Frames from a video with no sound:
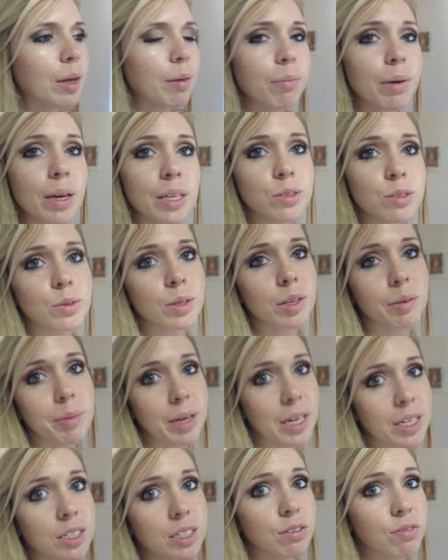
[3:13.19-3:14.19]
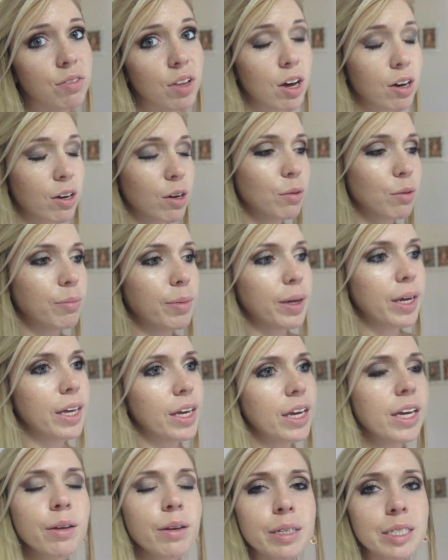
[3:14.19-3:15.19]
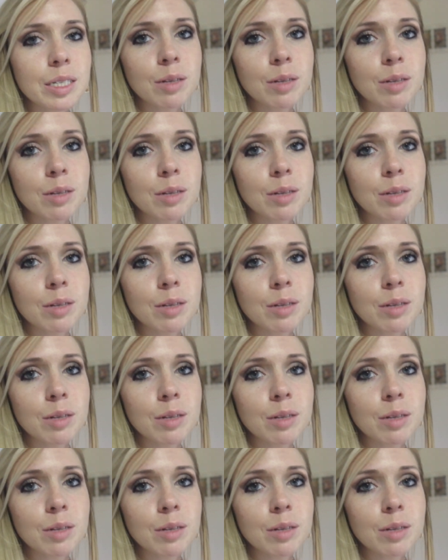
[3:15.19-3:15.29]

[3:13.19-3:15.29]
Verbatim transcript: But it's really big to vlog on. But anyways,